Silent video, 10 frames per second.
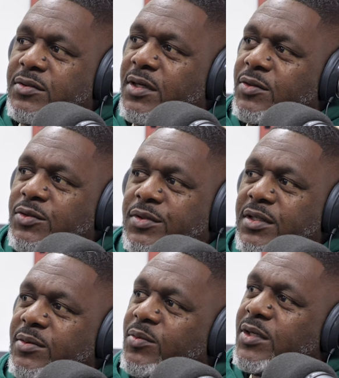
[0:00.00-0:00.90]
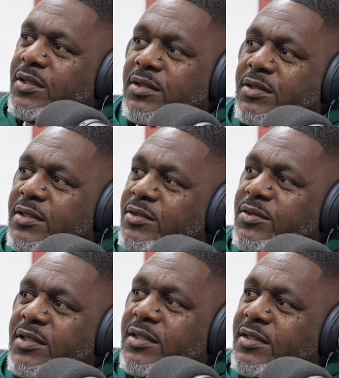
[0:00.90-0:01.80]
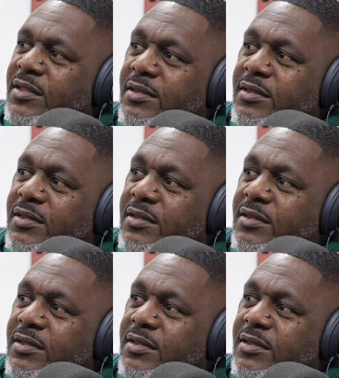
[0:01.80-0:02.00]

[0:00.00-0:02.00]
to you, though, you didn't even want to hear it. You ain't